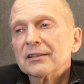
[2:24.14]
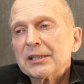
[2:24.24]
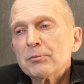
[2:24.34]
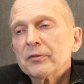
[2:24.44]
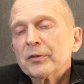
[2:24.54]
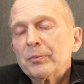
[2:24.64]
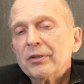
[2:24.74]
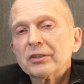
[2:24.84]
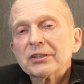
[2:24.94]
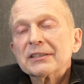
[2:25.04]
Some of the
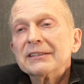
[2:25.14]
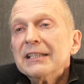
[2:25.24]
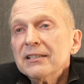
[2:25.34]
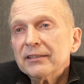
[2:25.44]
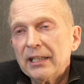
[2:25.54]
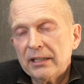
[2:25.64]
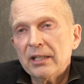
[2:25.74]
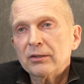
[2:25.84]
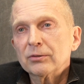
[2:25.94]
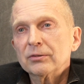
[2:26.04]
projects in
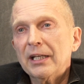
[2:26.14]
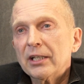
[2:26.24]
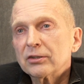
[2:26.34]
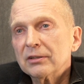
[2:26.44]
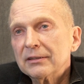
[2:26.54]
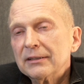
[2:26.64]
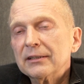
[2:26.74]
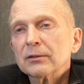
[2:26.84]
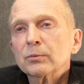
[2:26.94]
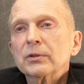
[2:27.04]
PsychENCODE actually
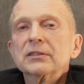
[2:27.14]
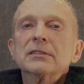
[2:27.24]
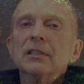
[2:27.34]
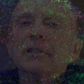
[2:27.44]
deal with